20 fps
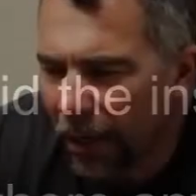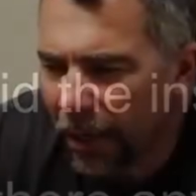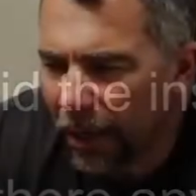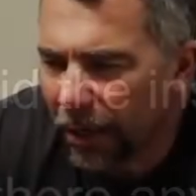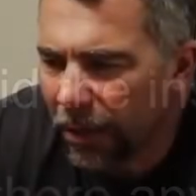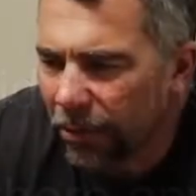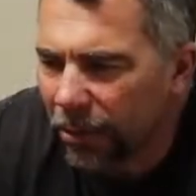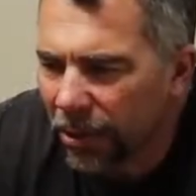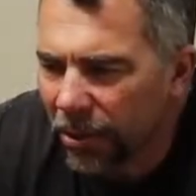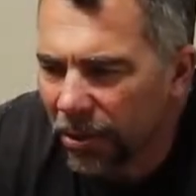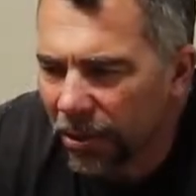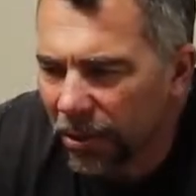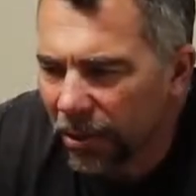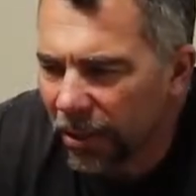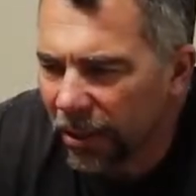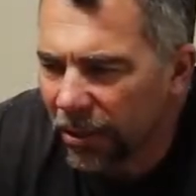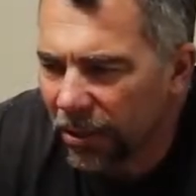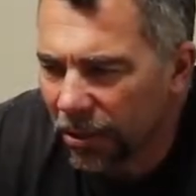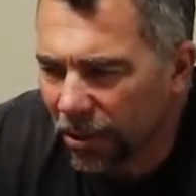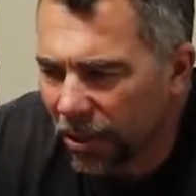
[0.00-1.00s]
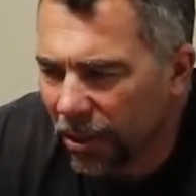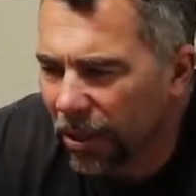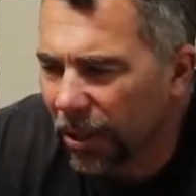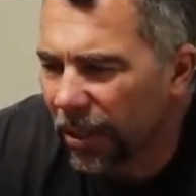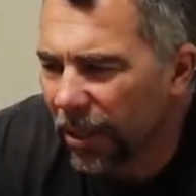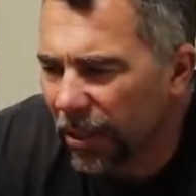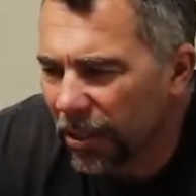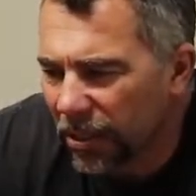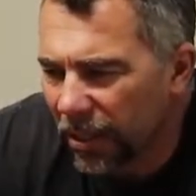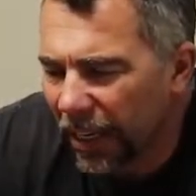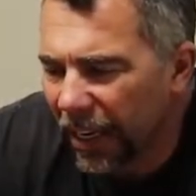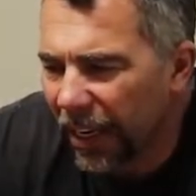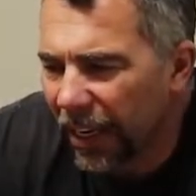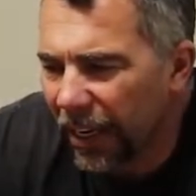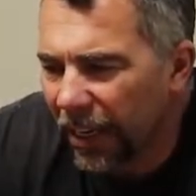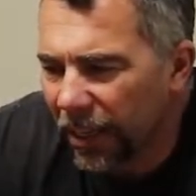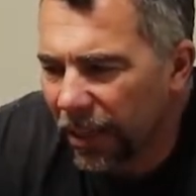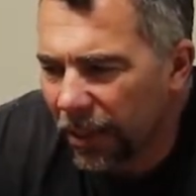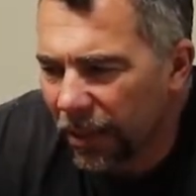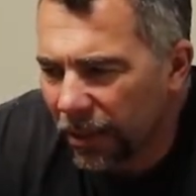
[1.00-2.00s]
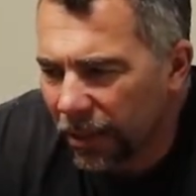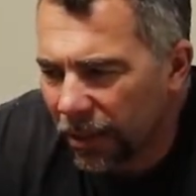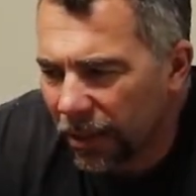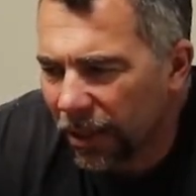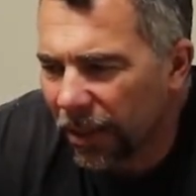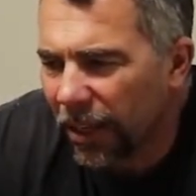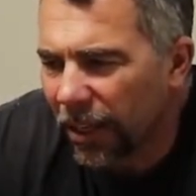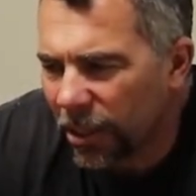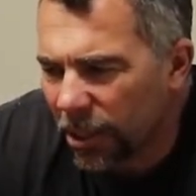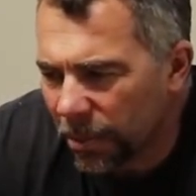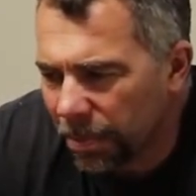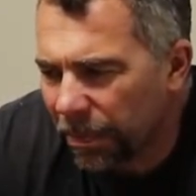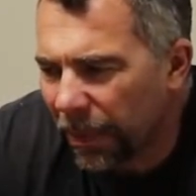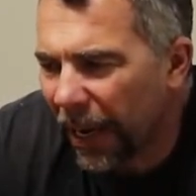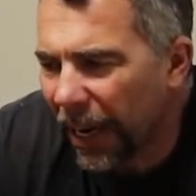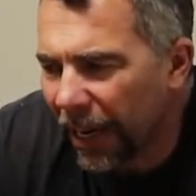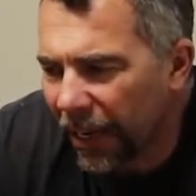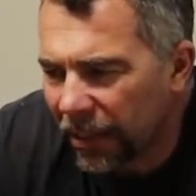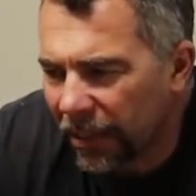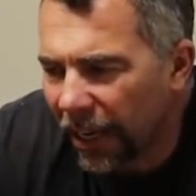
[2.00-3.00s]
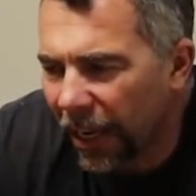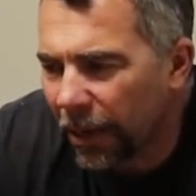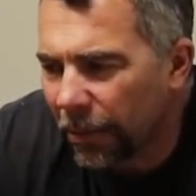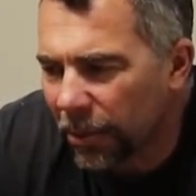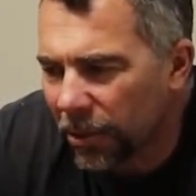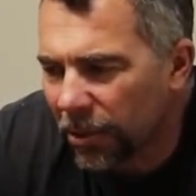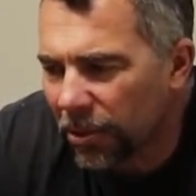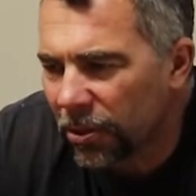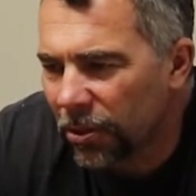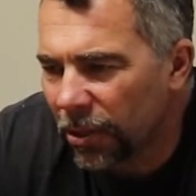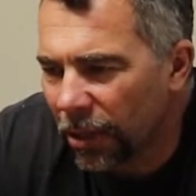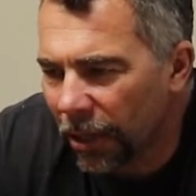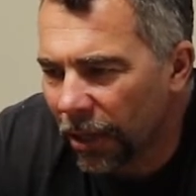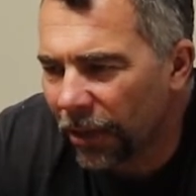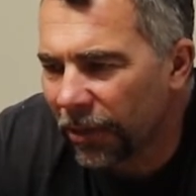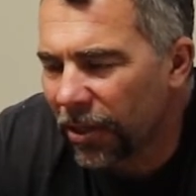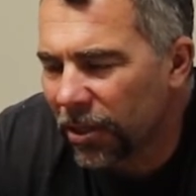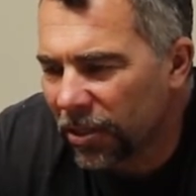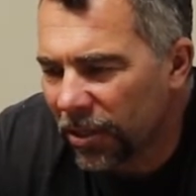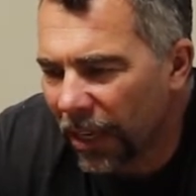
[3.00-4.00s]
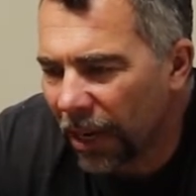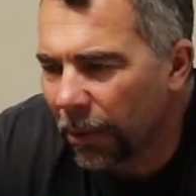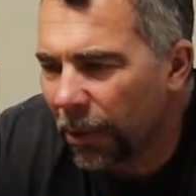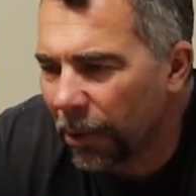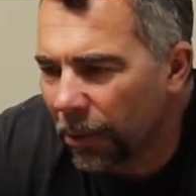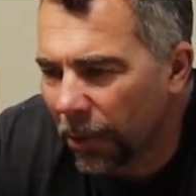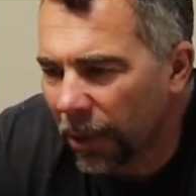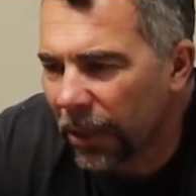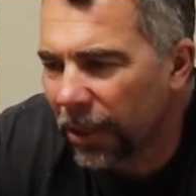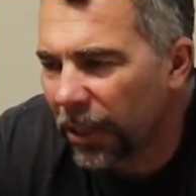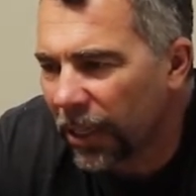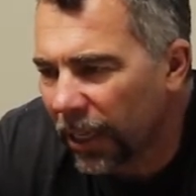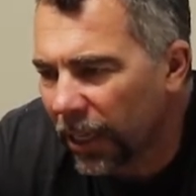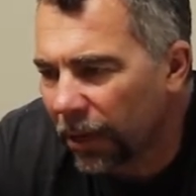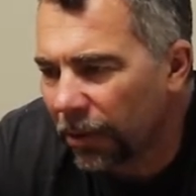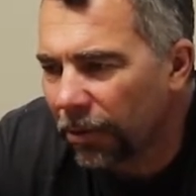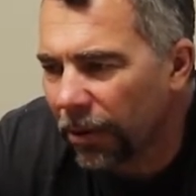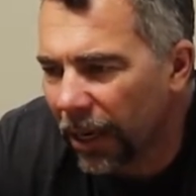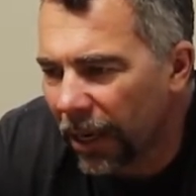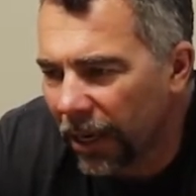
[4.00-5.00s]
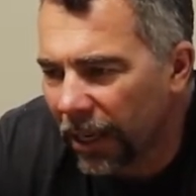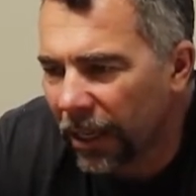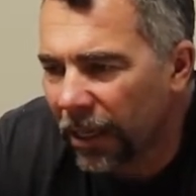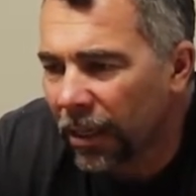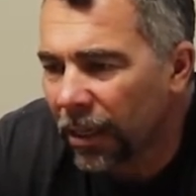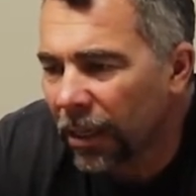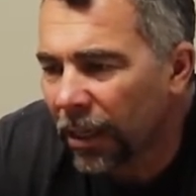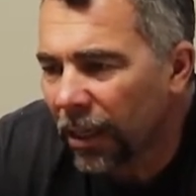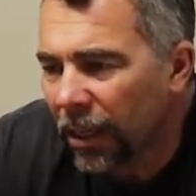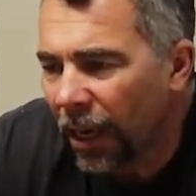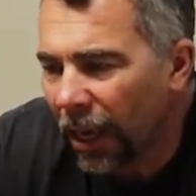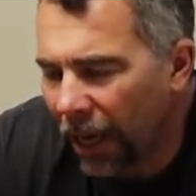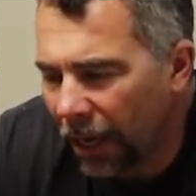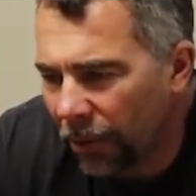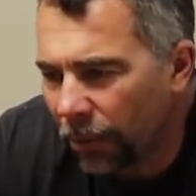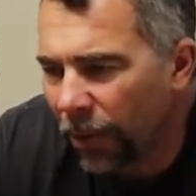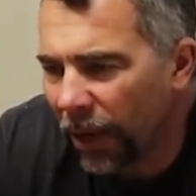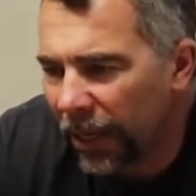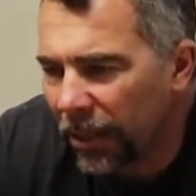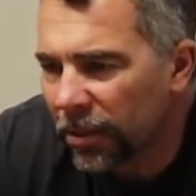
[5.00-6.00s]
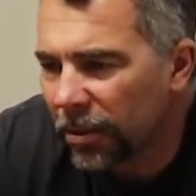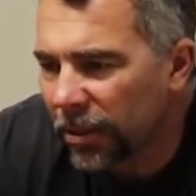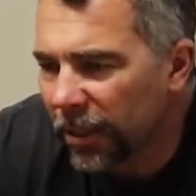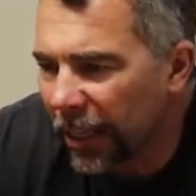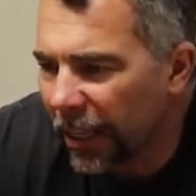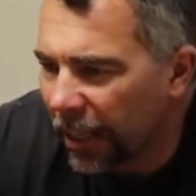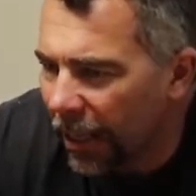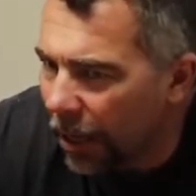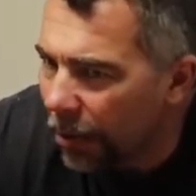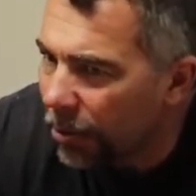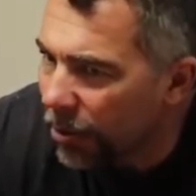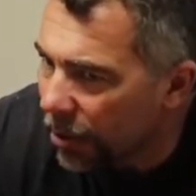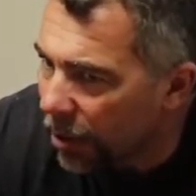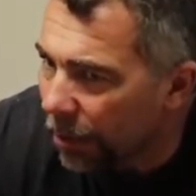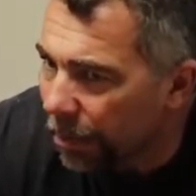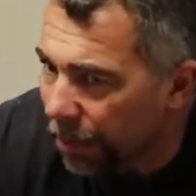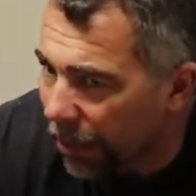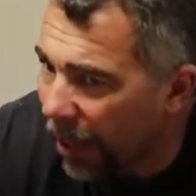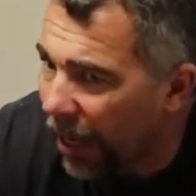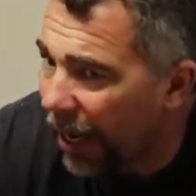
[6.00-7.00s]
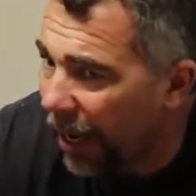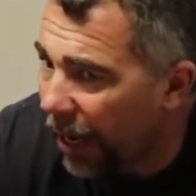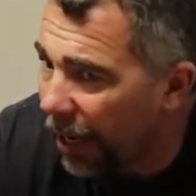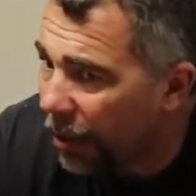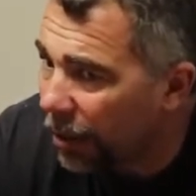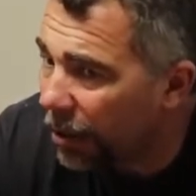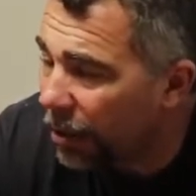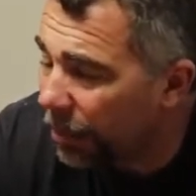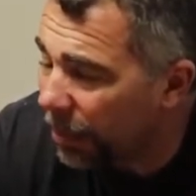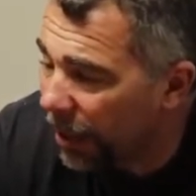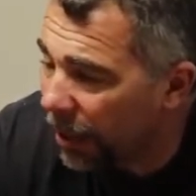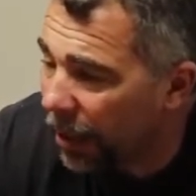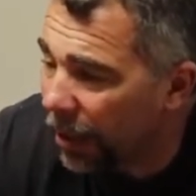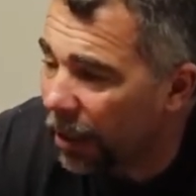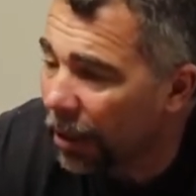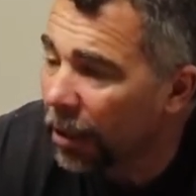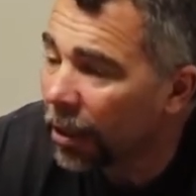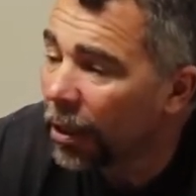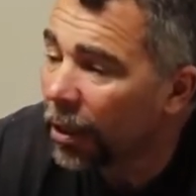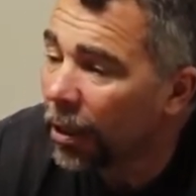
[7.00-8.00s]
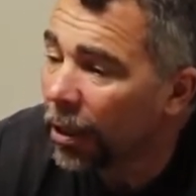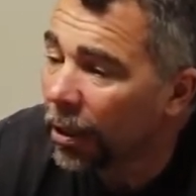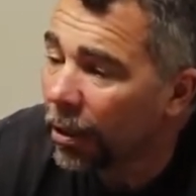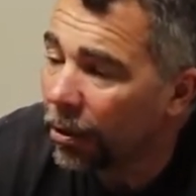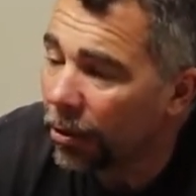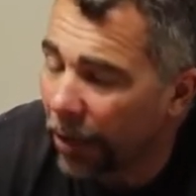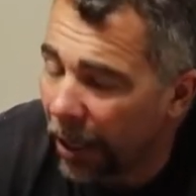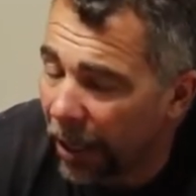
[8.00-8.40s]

It was as good as I could expect. I was nervous that we wouldn't get it running on Wednesday. That was our plan, to be